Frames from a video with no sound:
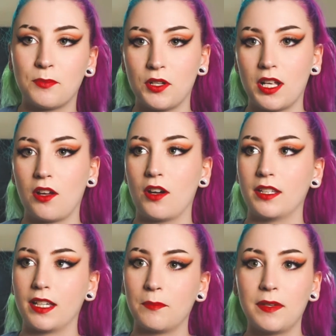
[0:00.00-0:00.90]
putting on
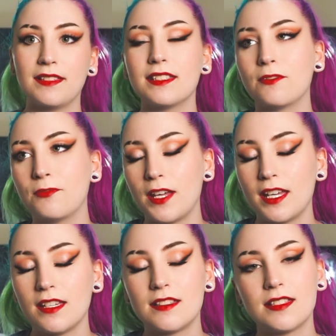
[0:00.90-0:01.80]
like a basic
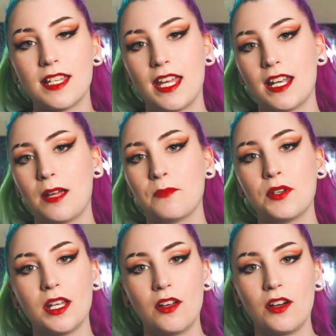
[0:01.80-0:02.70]
face and I'm
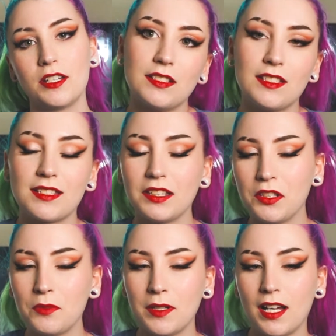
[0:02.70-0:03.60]
putting on just a
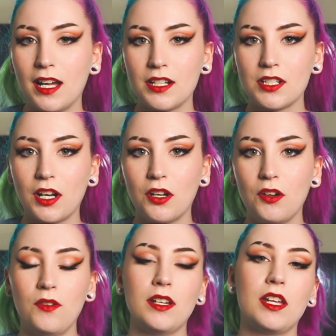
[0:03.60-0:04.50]
little bit of
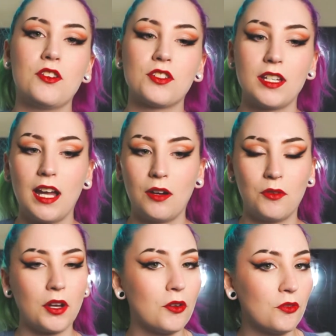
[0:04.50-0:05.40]
eyeshadow, usually I
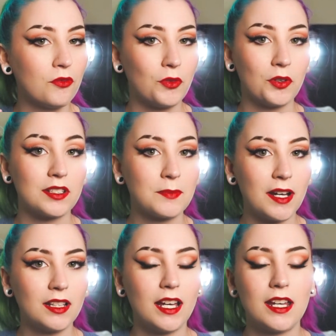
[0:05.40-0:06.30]
will go for
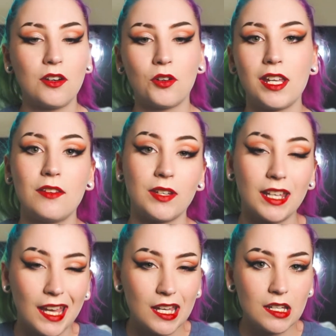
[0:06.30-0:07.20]
Spotlight or even
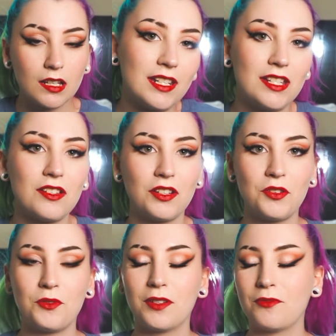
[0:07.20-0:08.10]
Cake. You can
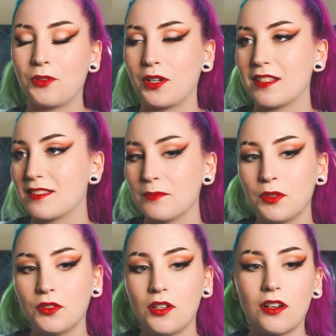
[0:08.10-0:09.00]
do it for a
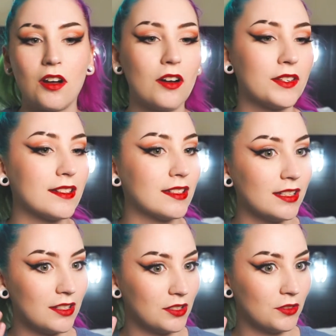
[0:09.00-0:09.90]
simple look.
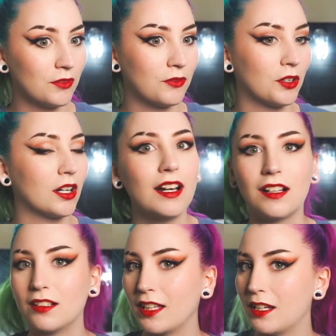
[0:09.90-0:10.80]
Obviously you can do it for a
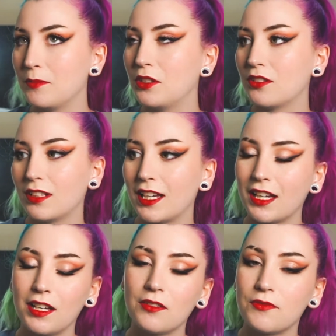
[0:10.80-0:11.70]
glam look like
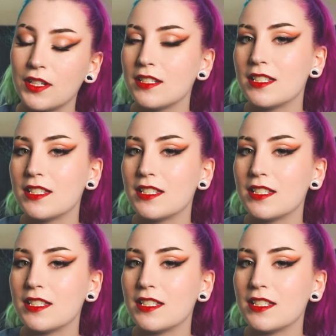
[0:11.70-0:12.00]
I have done